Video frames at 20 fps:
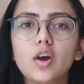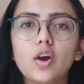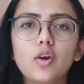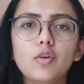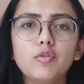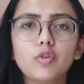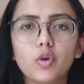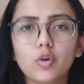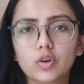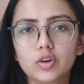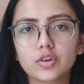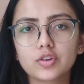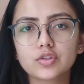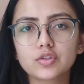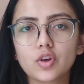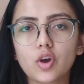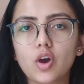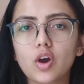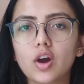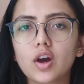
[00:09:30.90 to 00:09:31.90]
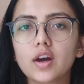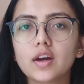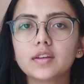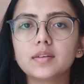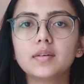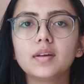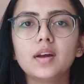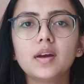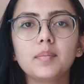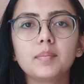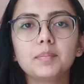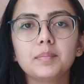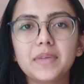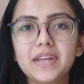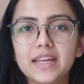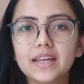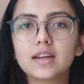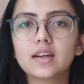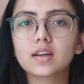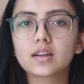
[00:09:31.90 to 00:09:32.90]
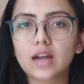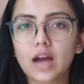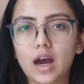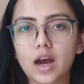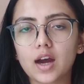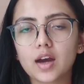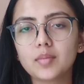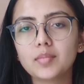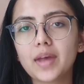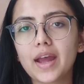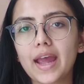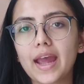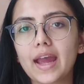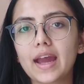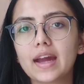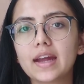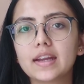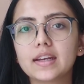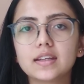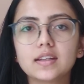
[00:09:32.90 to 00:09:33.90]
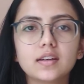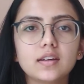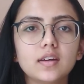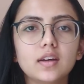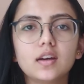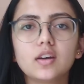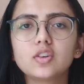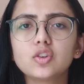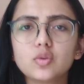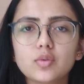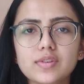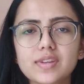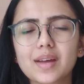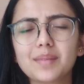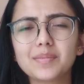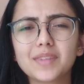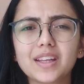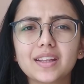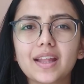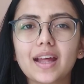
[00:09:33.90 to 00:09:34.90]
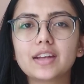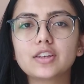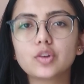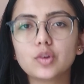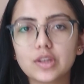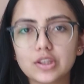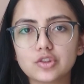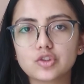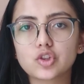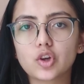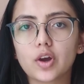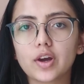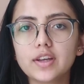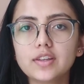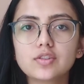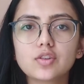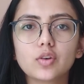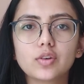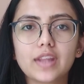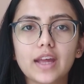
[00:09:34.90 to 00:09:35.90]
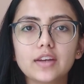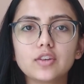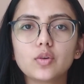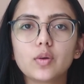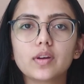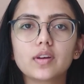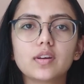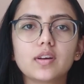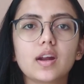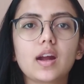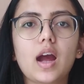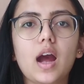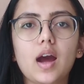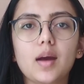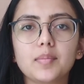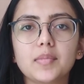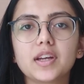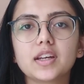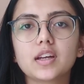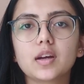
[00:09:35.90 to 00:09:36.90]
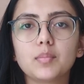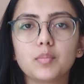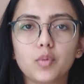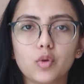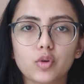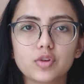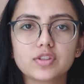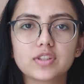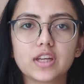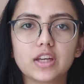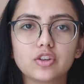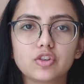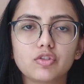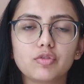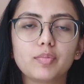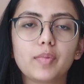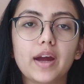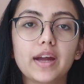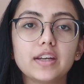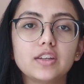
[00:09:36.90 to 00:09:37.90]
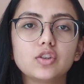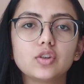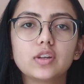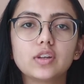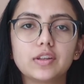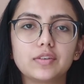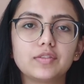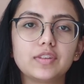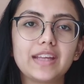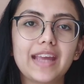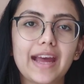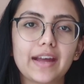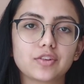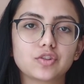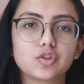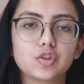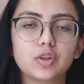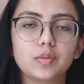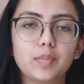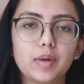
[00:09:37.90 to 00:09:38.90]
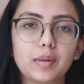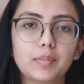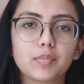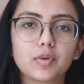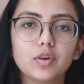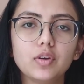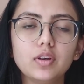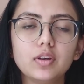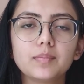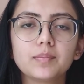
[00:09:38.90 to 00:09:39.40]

Focus on being calm and do something that you enjoy so that you are in a calm and composed state of mind to give the actual paper.